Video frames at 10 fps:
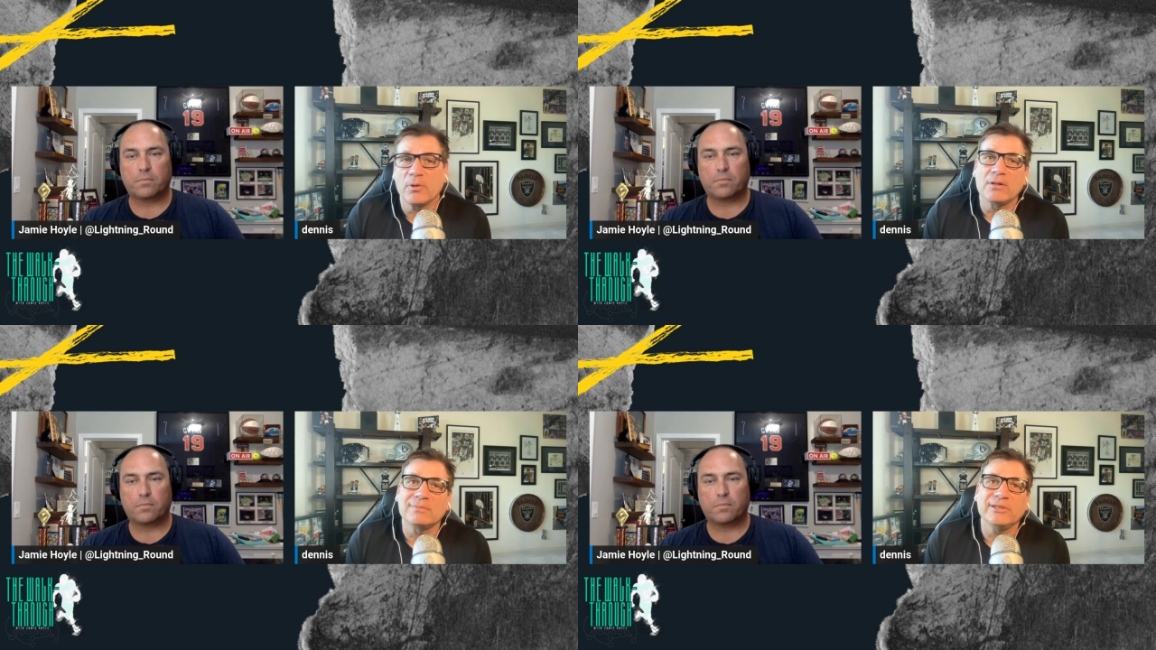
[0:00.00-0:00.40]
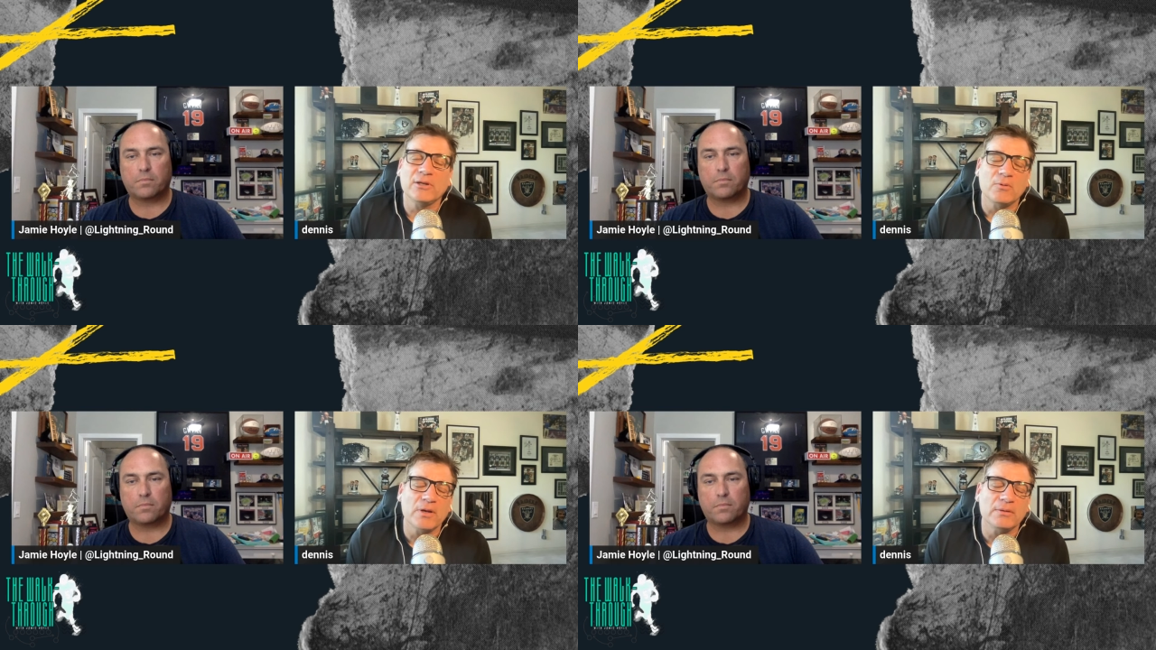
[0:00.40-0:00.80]
Speaker 1: Well, you
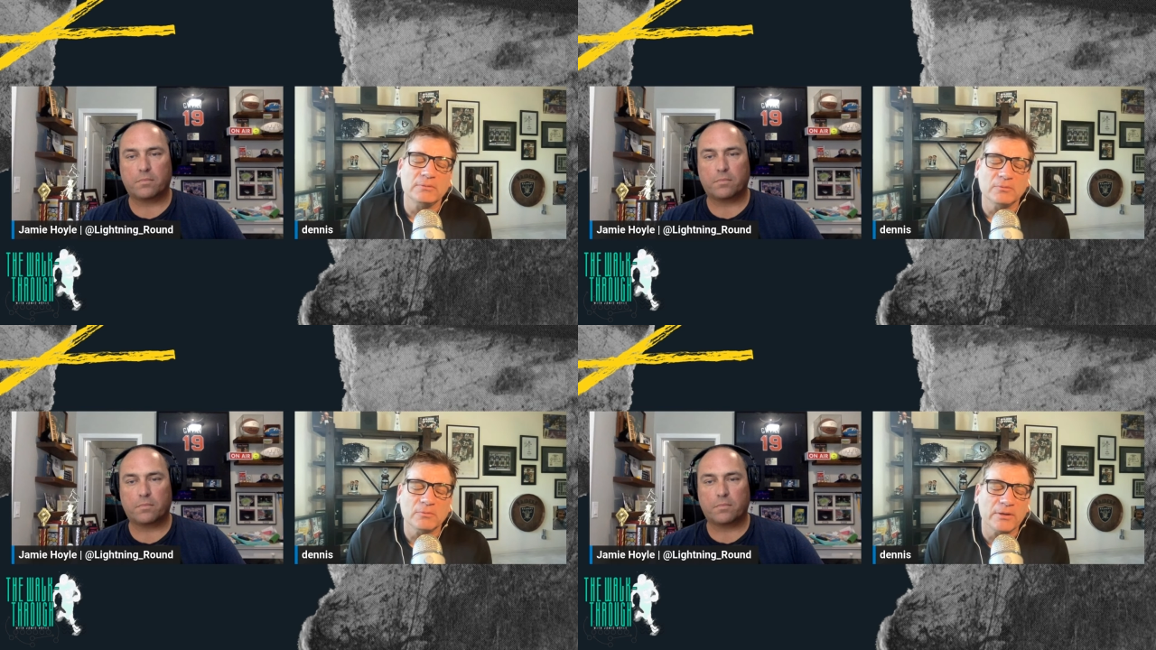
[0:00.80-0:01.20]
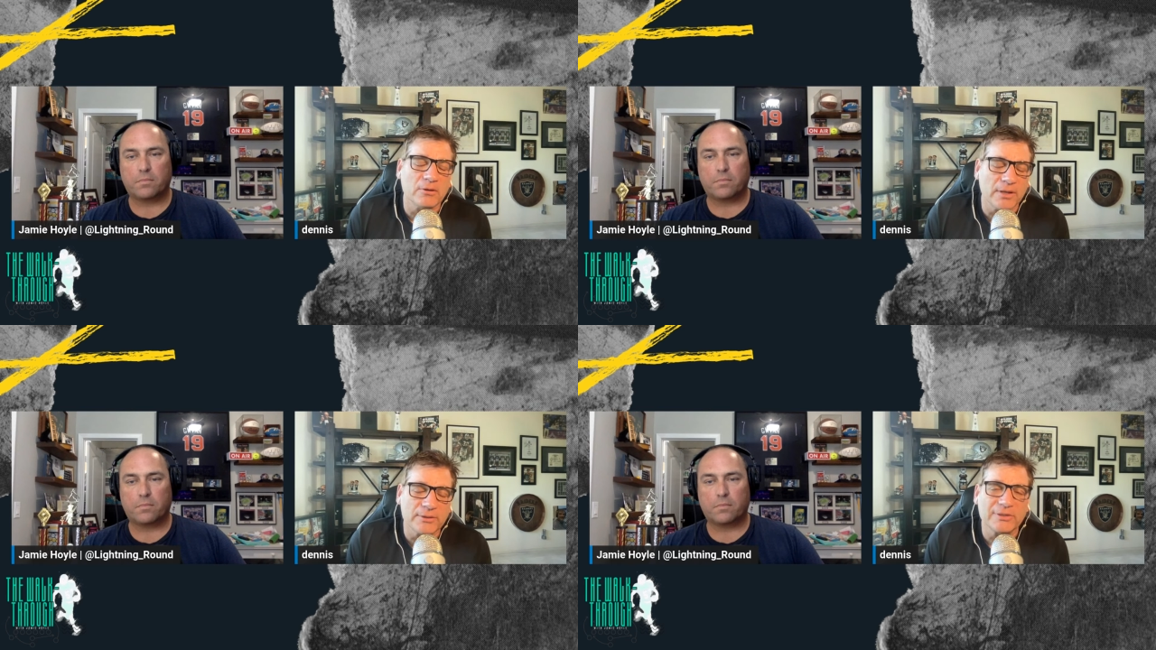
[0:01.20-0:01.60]
know what,
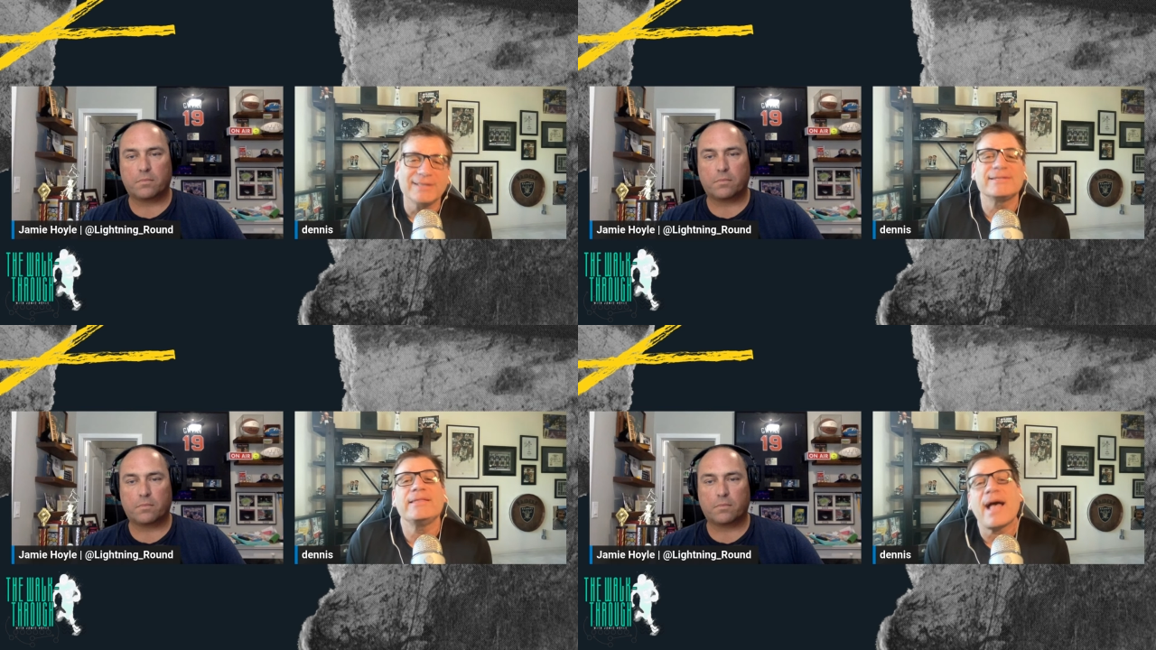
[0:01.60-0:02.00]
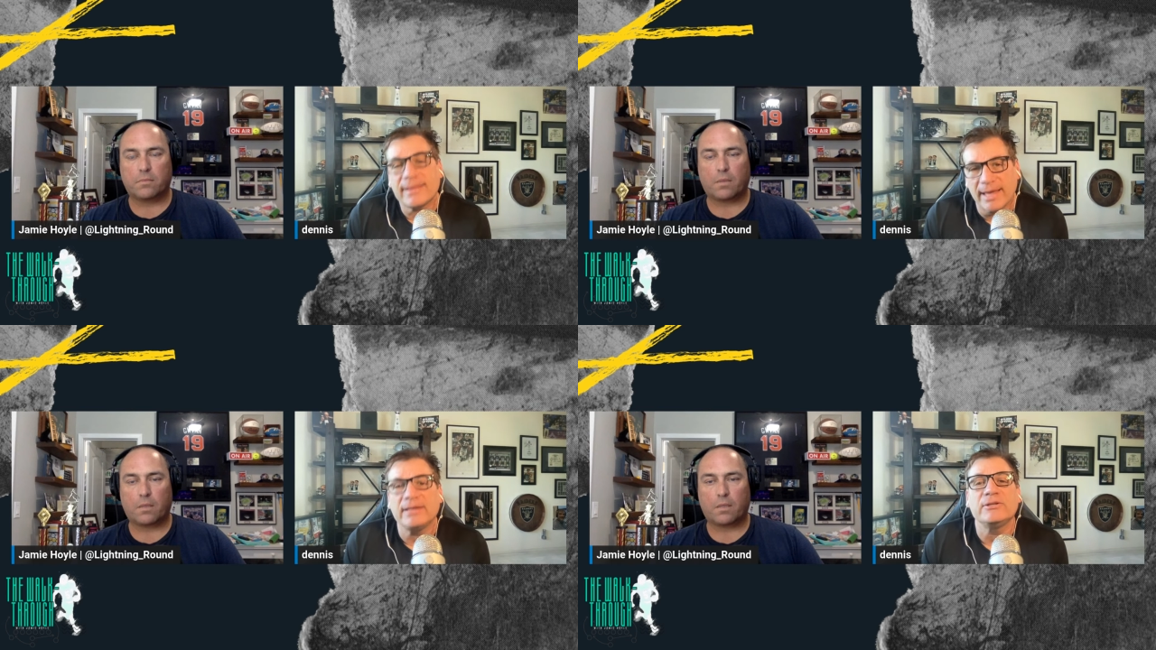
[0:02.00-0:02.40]
Raider Nation, it's not
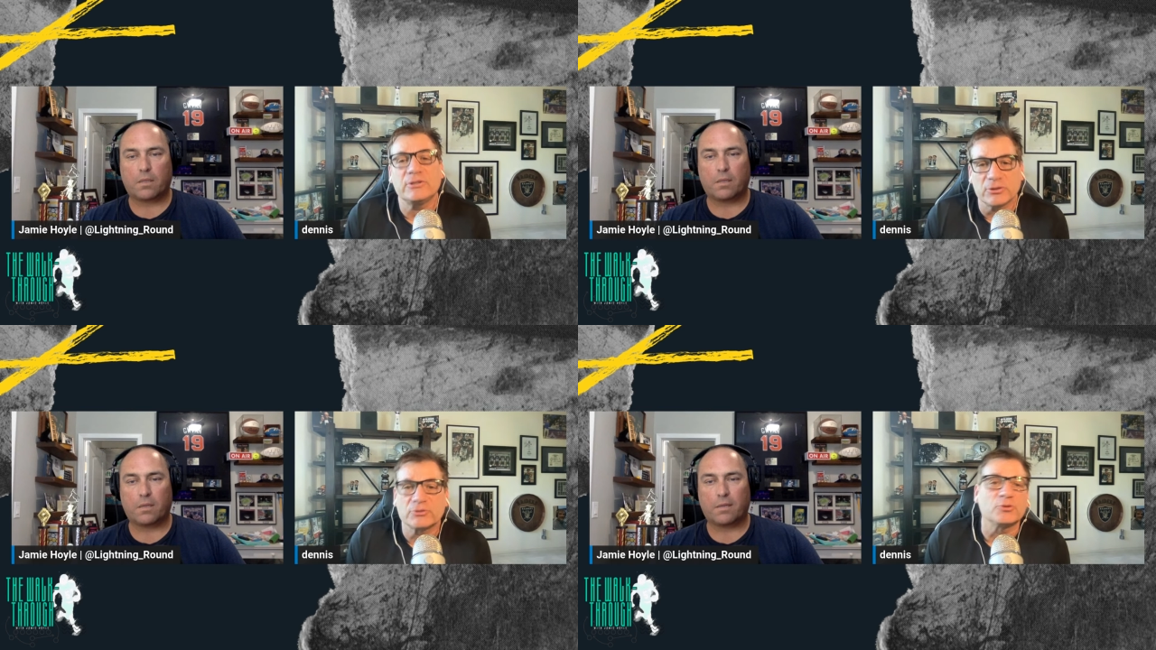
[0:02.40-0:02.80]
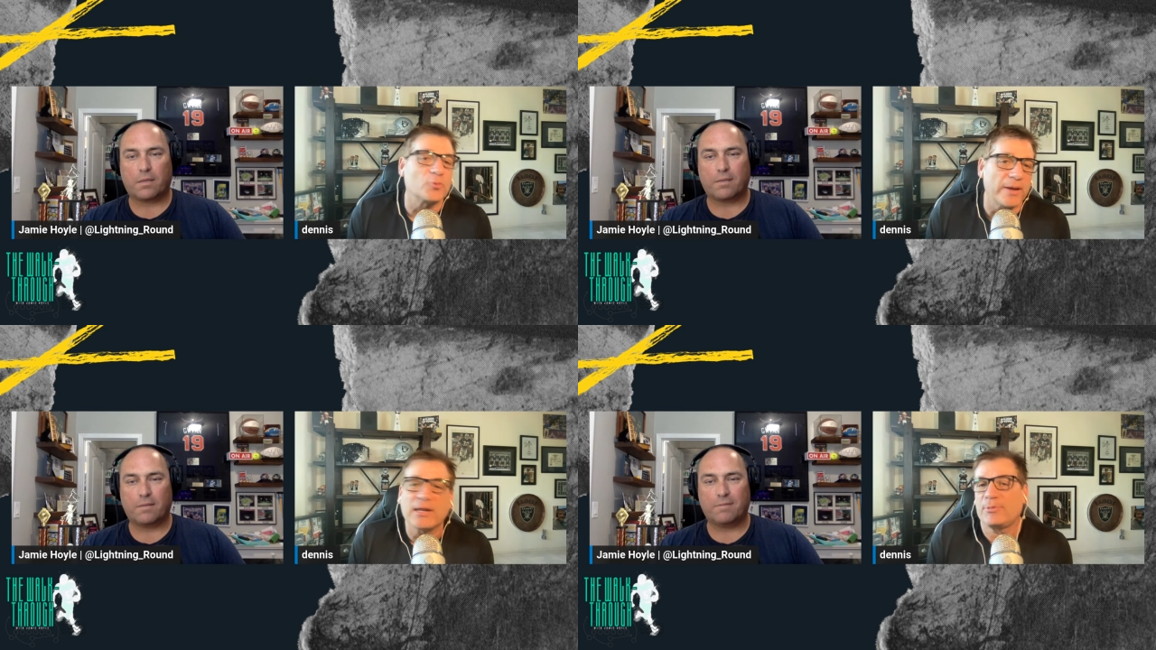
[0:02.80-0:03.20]
that easy just to
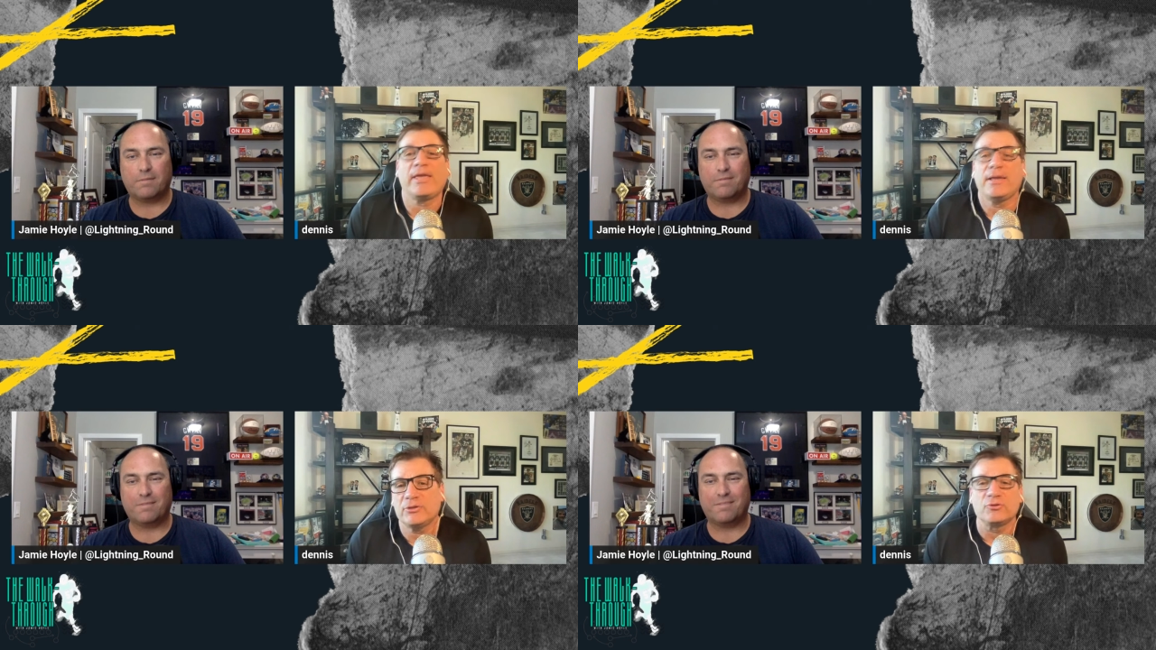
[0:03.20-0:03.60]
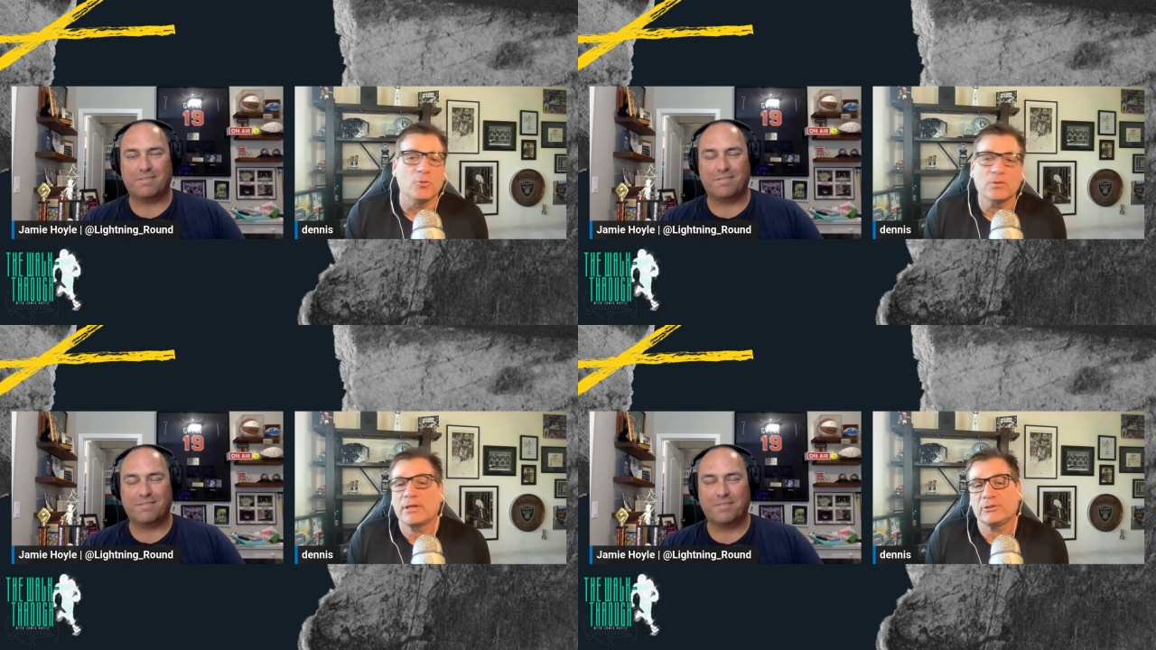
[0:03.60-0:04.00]
trade up. You can't just
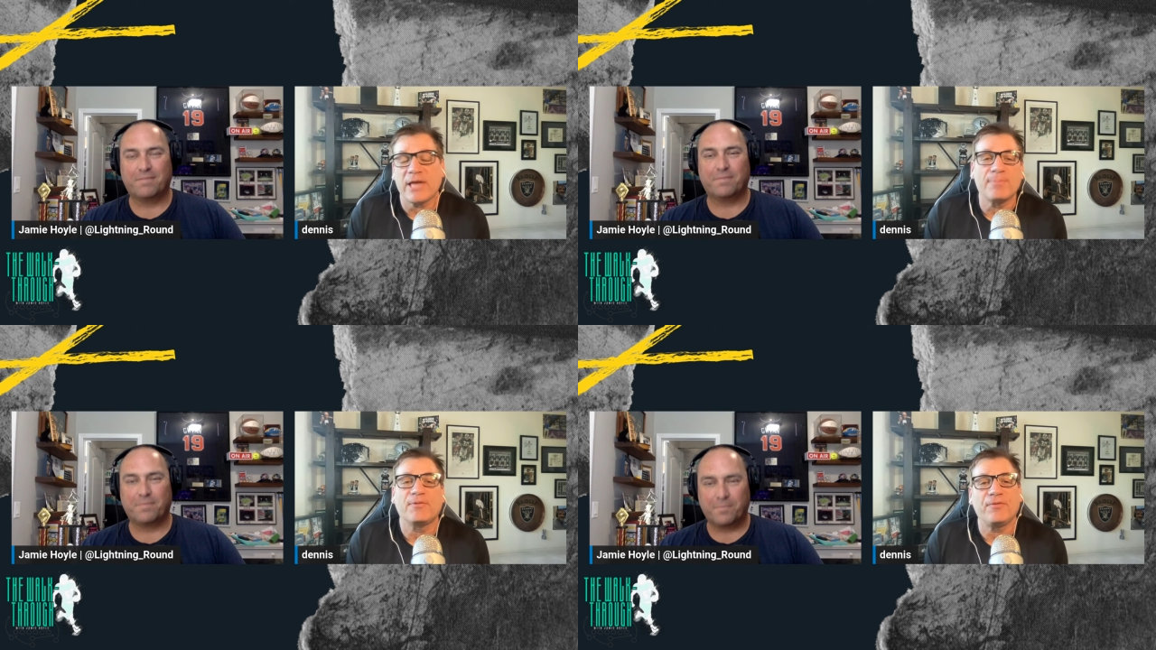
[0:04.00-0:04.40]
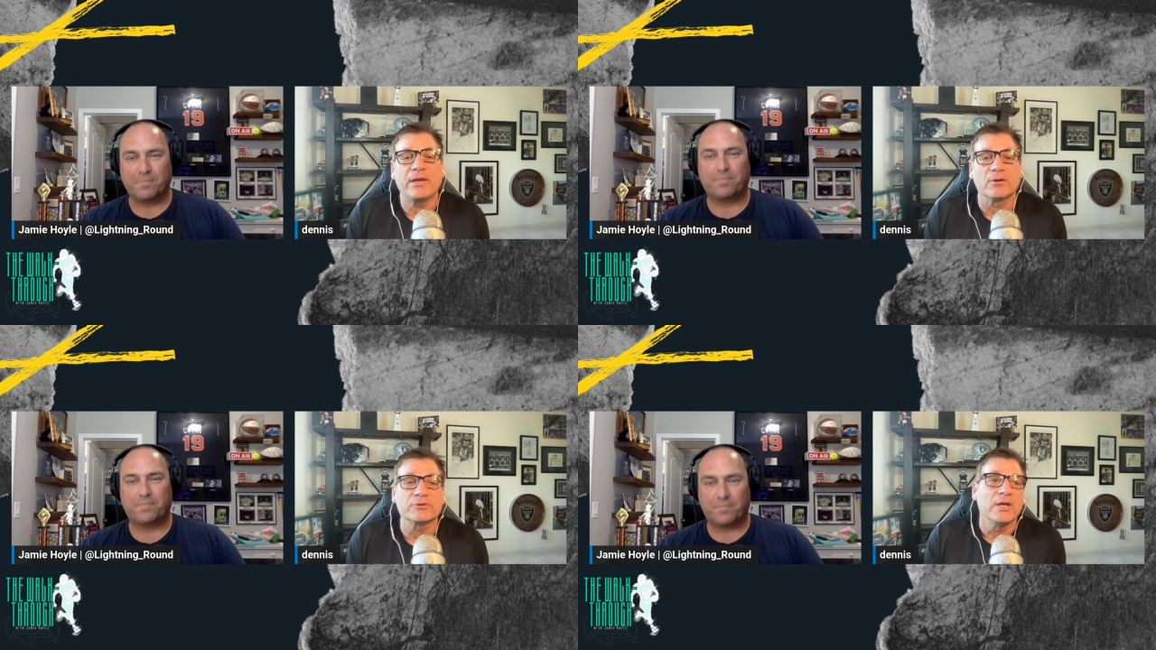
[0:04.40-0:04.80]
do it like snap your
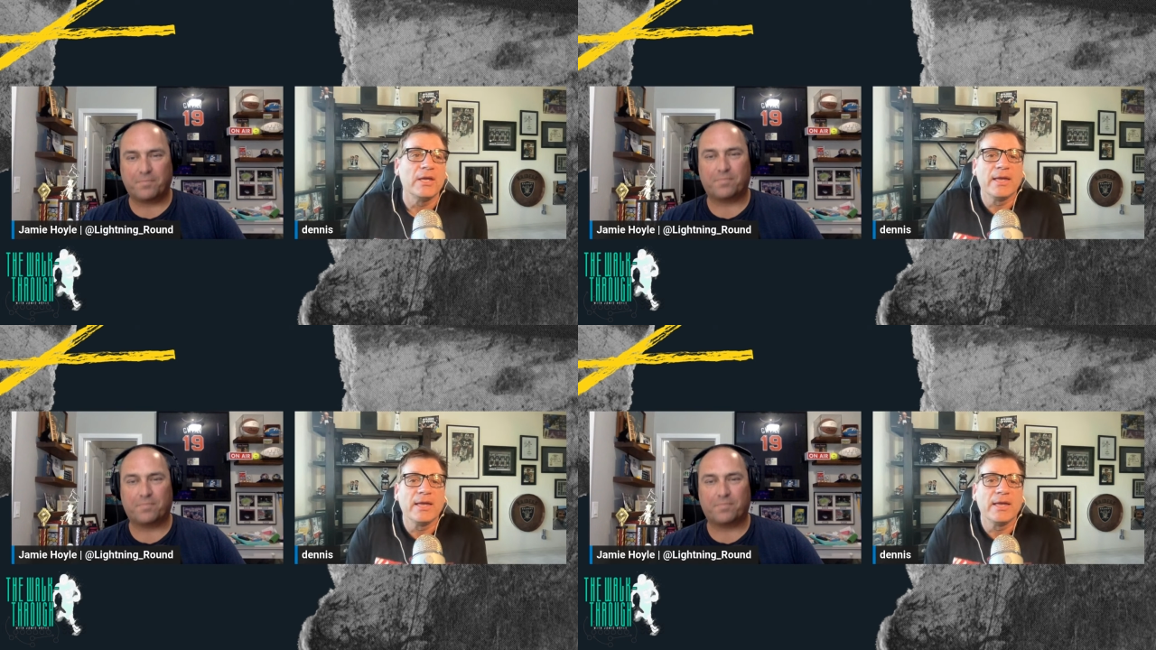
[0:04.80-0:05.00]
fingers